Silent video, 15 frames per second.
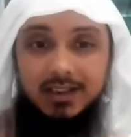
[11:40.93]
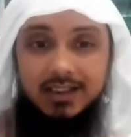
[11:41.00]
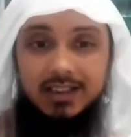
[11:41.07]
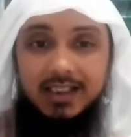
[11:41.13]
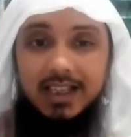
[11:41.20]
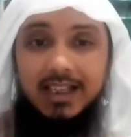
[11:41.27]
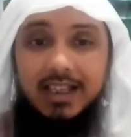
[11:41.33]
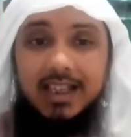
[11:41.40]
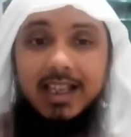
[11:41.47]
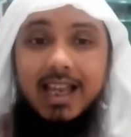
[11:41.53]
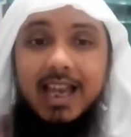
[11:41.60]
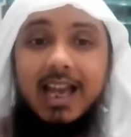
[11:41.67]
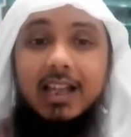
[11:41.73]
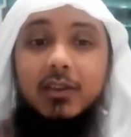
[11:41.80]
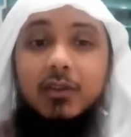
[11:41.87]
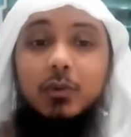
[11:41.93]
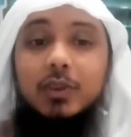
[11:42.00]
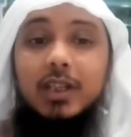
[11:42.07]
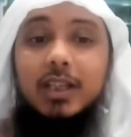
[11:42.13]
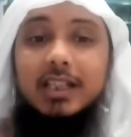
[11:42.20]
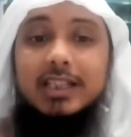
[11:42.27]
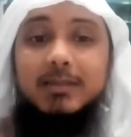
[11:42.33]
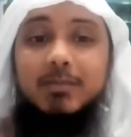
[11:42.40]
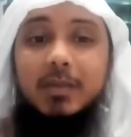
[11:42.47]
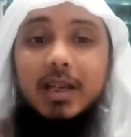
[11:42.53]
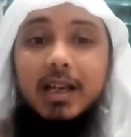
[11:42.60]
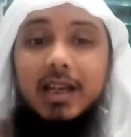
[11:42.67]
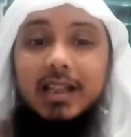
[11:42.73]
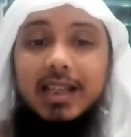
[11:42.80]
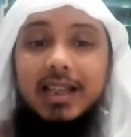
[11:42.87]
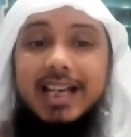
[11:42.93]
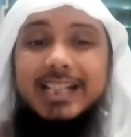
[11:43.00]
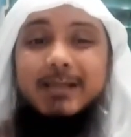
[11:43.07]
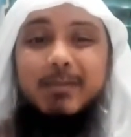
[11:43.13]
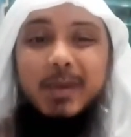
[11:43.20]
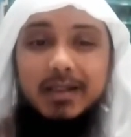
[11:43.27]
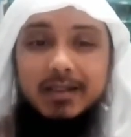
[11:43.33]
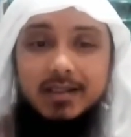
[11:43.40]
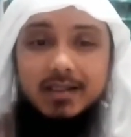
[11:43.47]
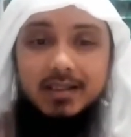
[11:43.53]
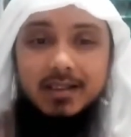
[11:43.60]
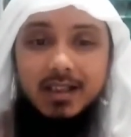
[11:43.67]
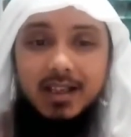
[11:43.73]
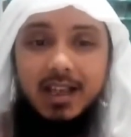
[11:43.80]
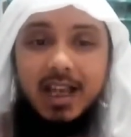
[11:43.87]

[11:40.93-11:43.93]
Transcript: Yeah? And through the experts,